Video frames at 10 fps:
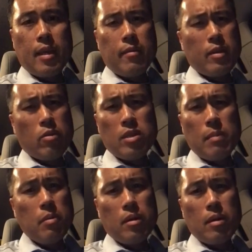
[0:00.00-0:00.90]
if it goes
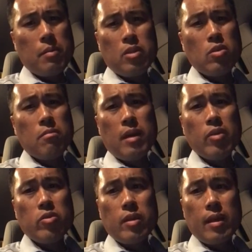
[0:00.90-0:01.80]
up a bit too
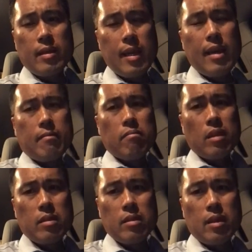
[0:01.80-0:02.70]
much, then yeah,
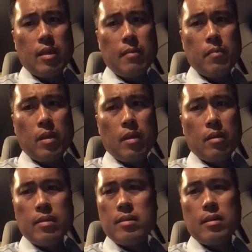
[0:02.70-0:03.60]
let's
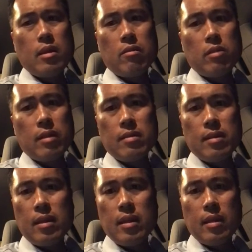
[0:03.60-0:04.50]

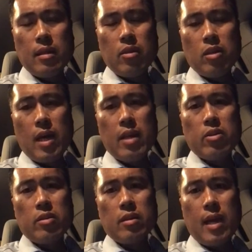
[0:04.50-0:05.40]
see your
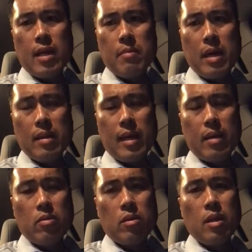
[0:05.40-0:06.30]
doctor and talk about
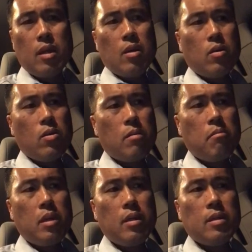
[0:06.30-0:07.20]
that, or
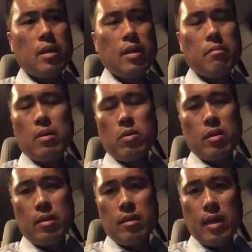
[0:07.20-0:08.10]
meet
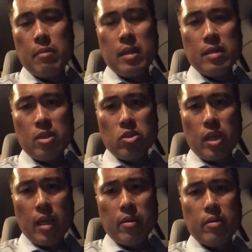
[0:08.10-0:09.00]
with a diabetes
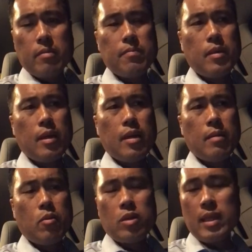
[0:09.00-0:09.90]
educator
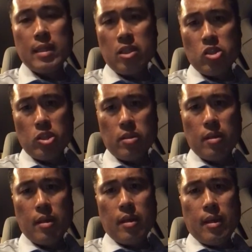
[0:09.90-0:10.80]
or a dietitian,
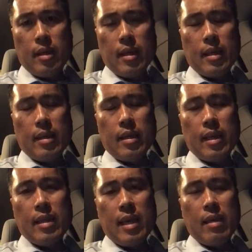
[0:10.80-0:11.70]

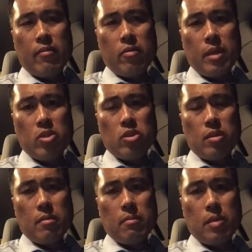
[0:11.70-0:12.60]
and get that
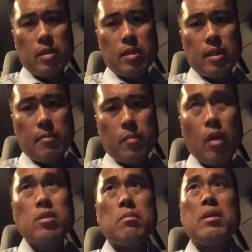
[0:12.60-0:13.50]
information. But
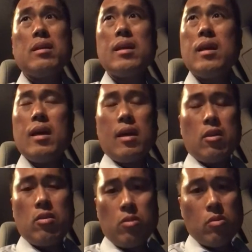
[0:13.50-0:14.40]
ultimately,
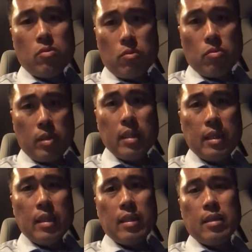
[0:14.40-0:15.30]
you
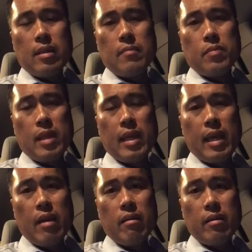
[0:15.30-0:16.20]
really need to take
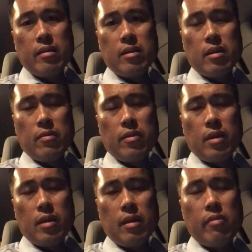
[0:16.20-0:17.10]
care of this if
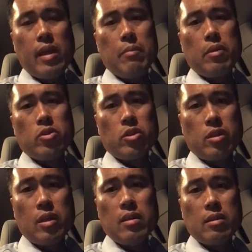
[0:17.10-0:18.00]
that blood sugar
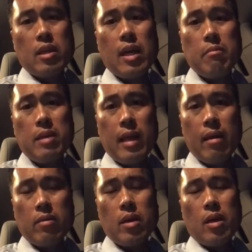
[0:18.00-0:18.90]
doesn't come
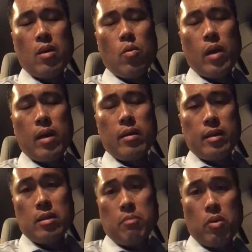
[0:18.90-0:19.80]
down where
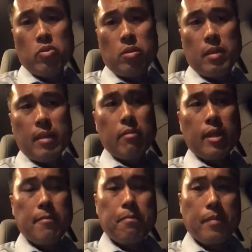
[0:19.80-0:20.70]
it's supposed to be,
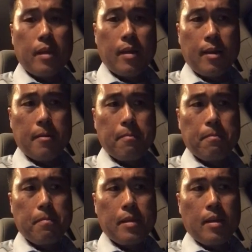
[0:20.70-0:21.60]
right?
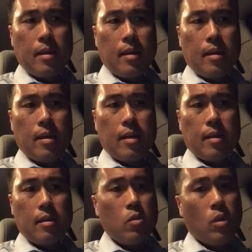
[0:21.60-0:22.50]

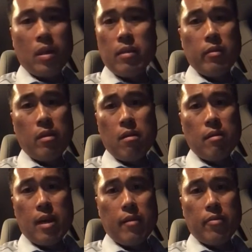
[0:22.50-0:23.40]
You want to live a long
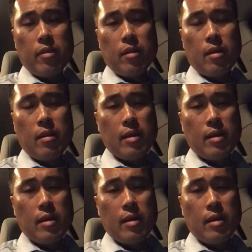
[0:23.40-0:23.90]
life, and